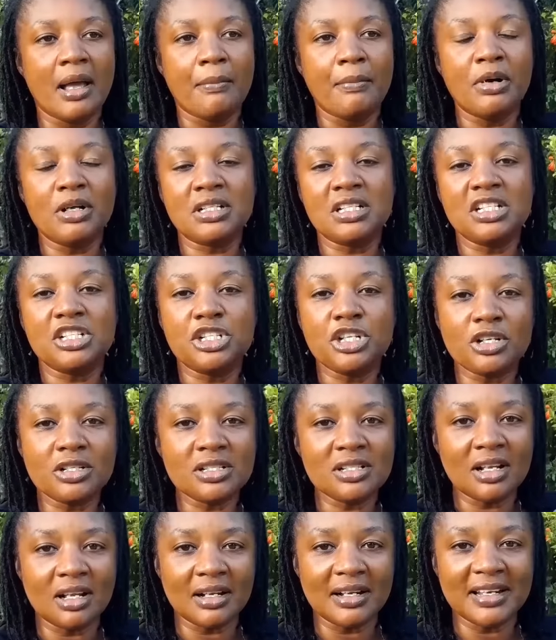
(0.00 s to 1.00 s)
but it
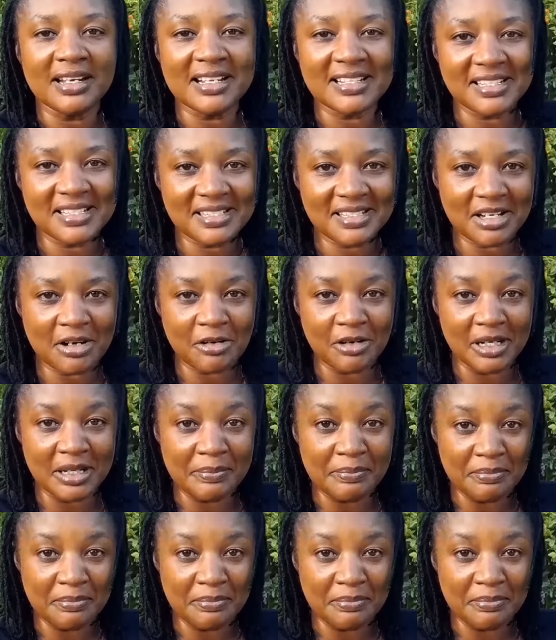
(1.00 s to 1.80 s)
does not necessarily